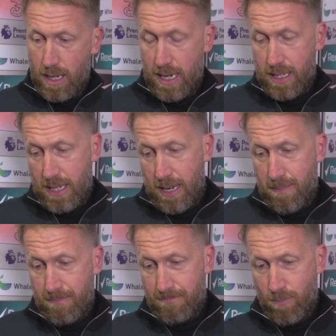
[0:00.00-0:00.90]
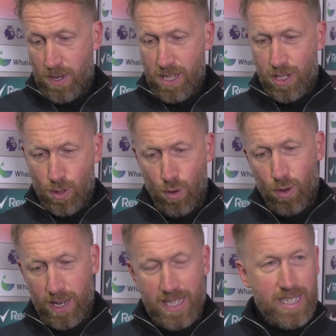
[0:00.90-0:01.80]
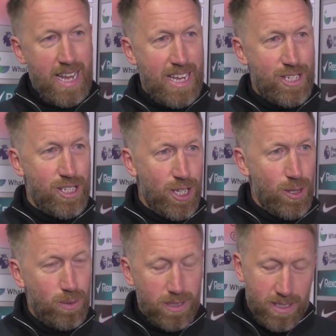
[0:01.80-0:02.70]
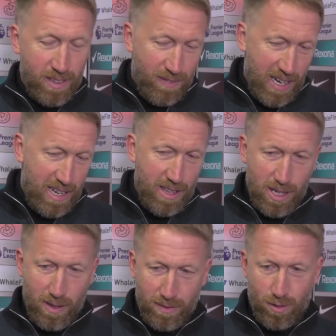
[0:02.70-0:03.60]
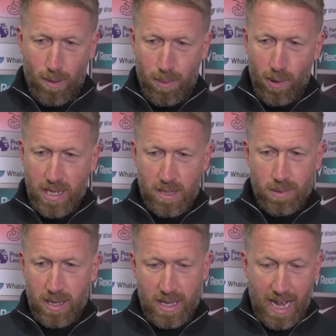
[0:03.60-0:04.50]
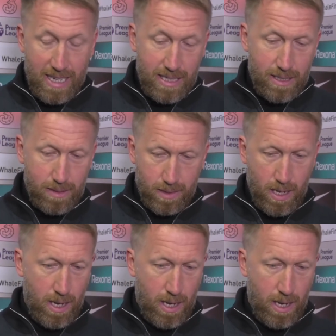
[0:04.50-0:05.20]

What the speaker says: And when you score as late as you do, there's a feeling that you've dropped points. But in the end,